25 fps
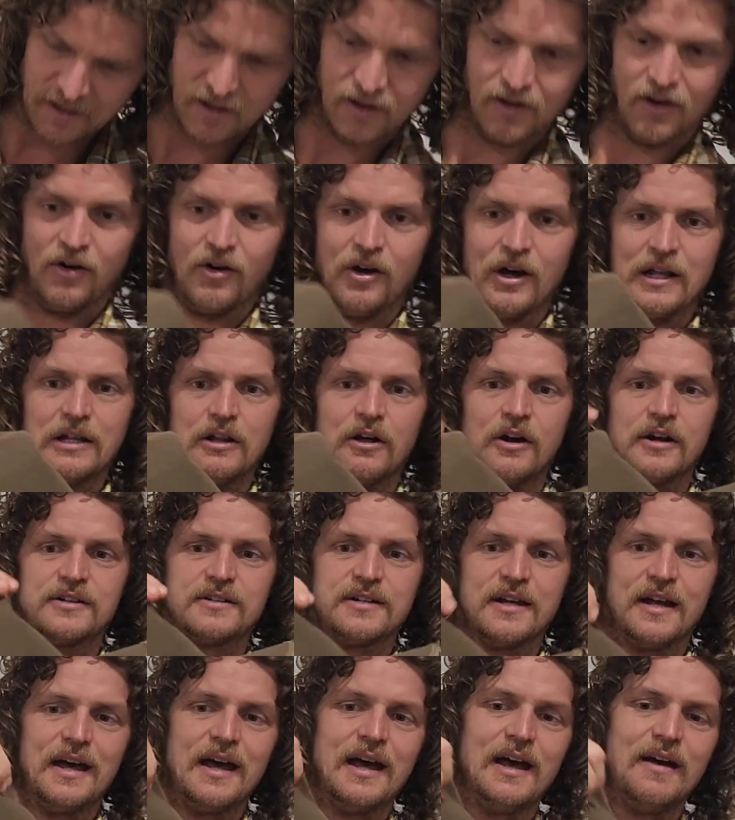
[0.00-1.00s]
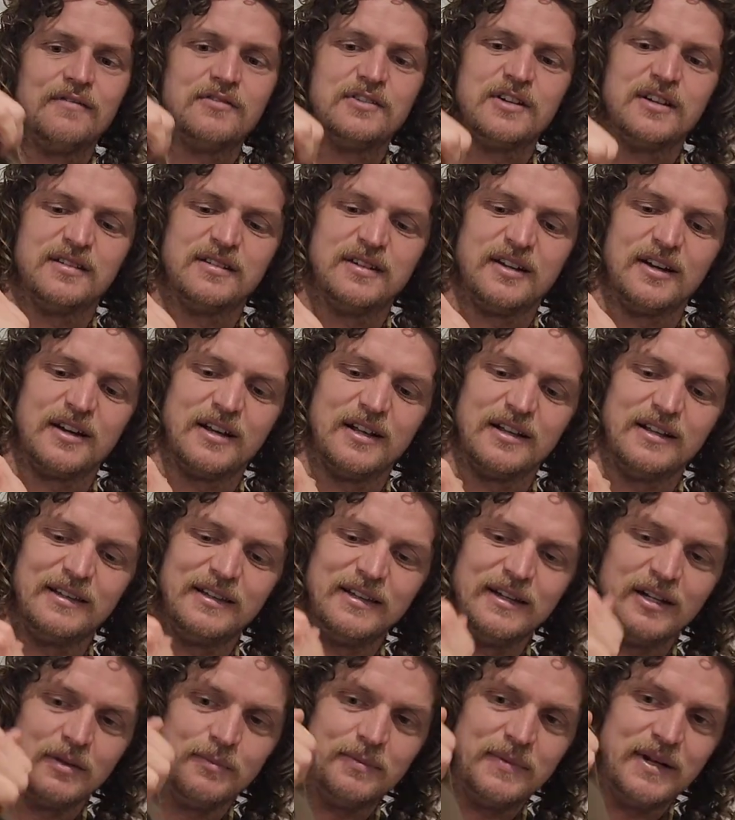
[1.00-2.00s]
I like to have just like a
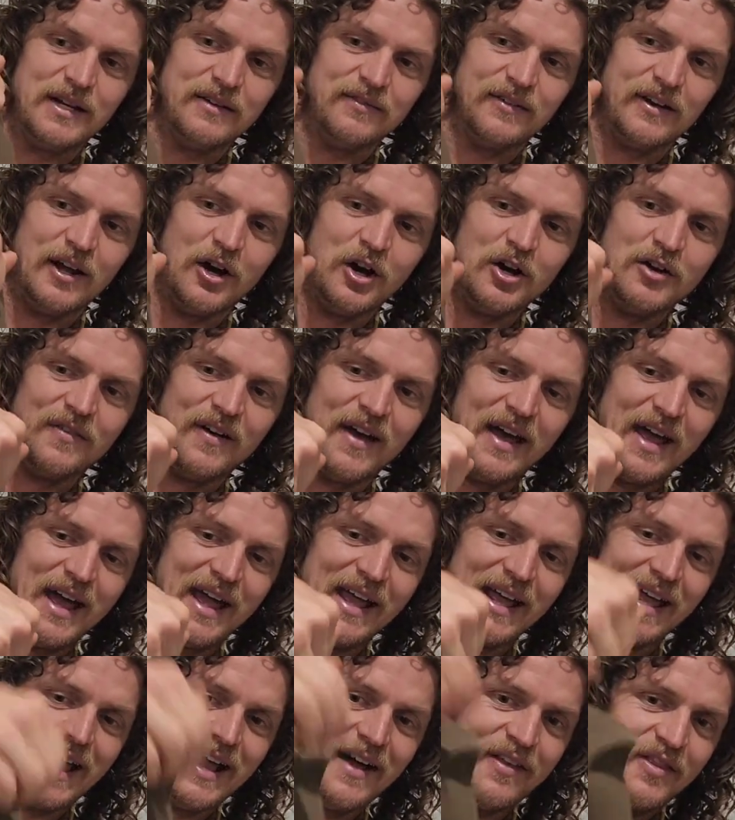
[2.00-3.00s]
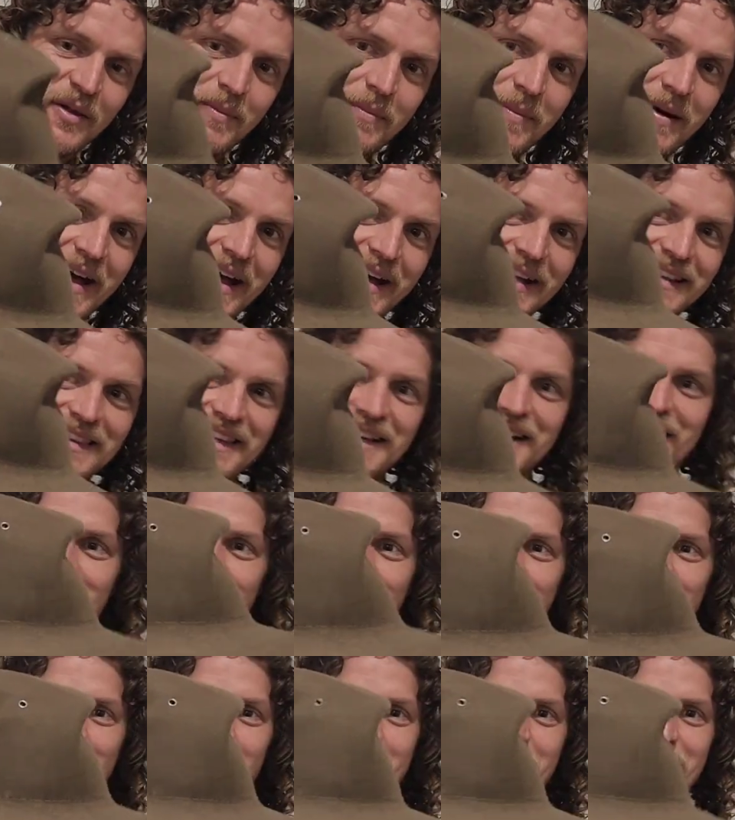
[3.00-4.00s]
little bit of an overhang out the back there.
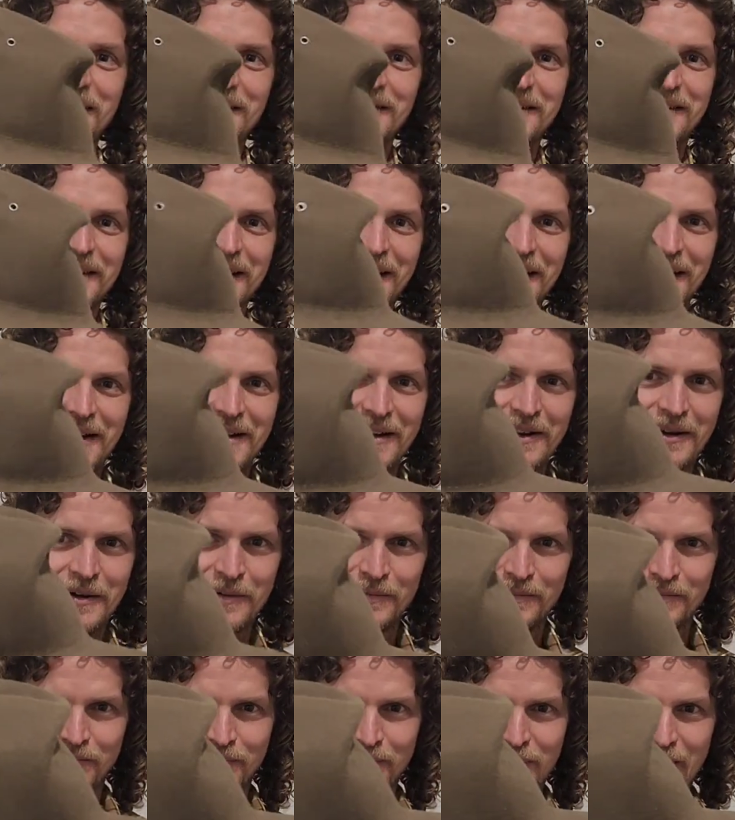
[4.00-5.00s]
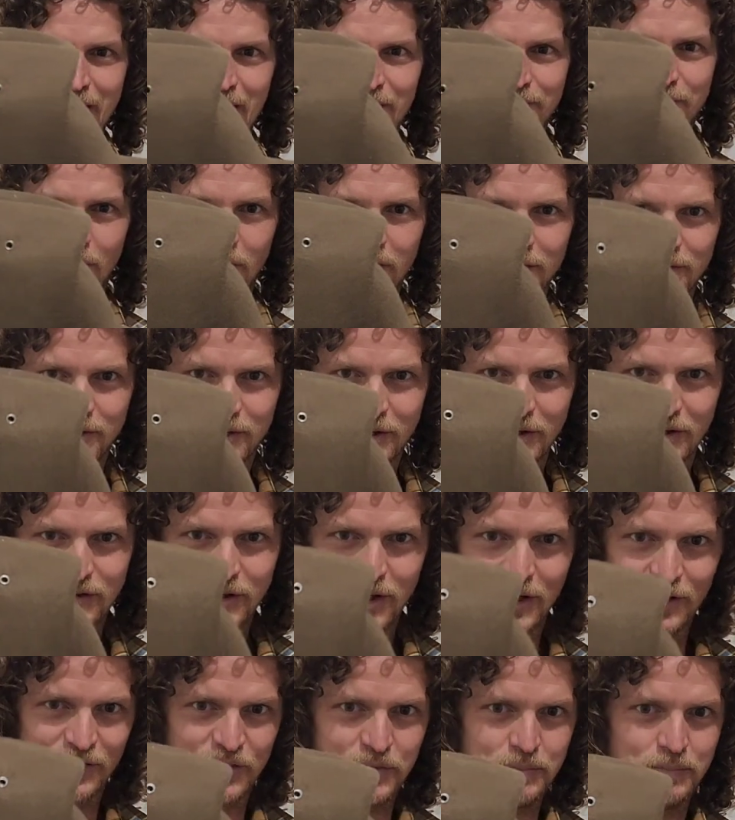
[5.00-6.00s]
It's like
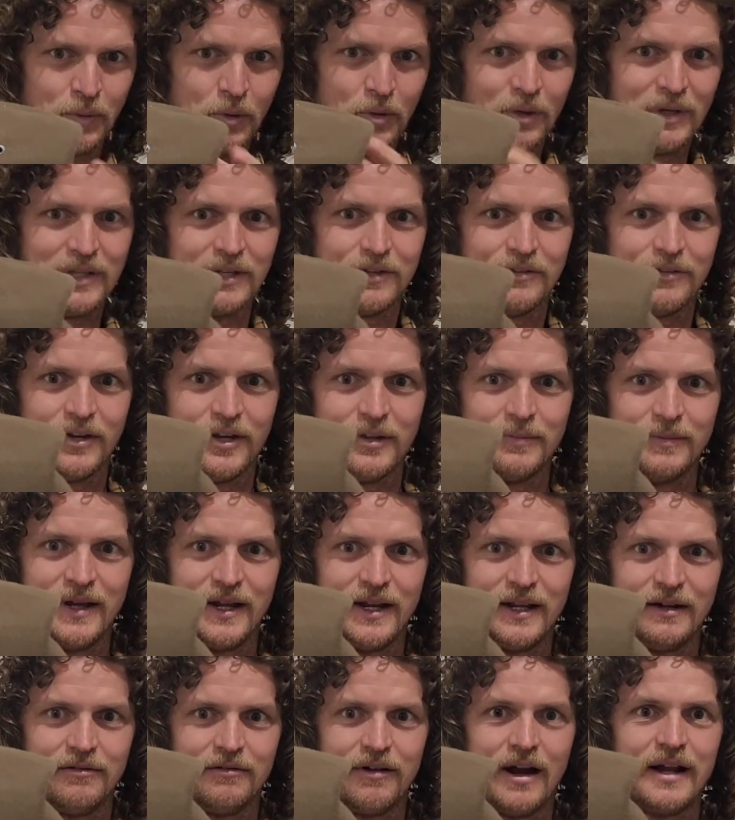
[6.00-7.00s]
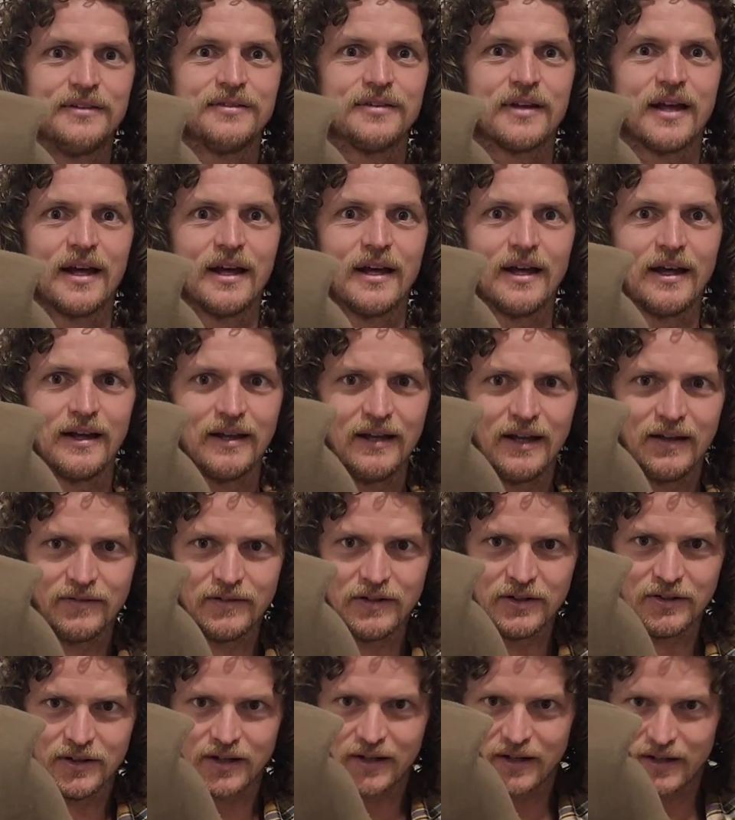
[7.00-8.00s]
a spoiler on a bloody race car. Have a
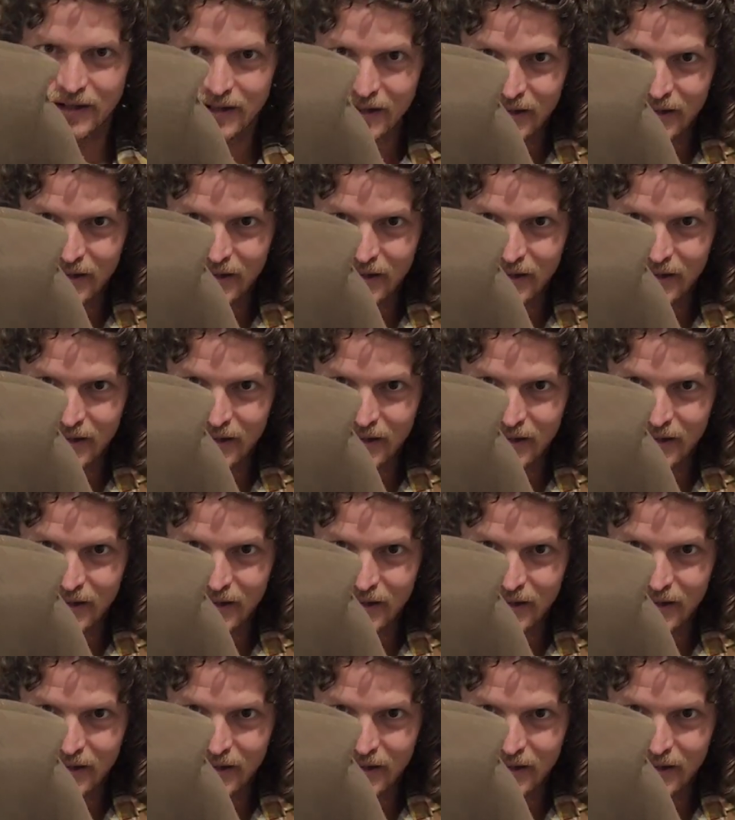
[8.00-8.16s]
look at it.